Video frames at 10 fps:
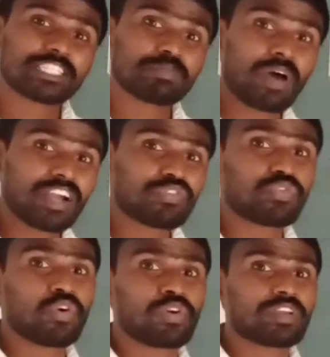
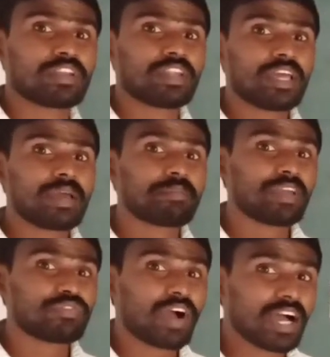smartphone.
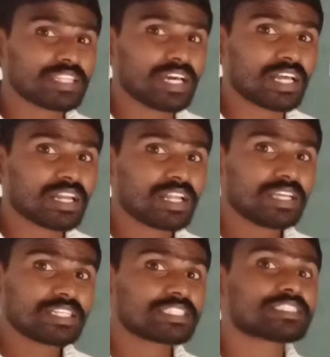My father,
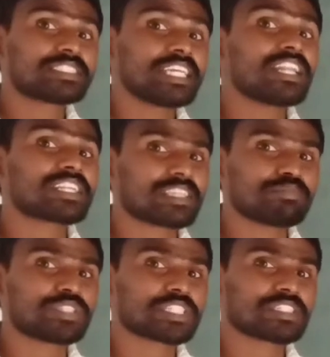singular
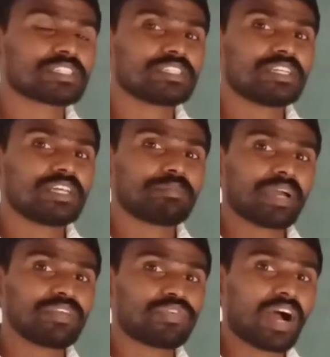subject.
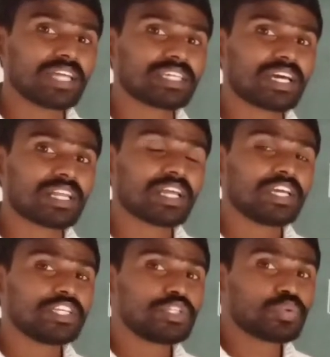My father
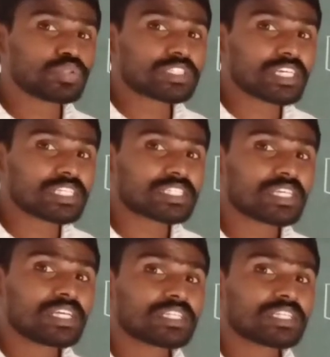uses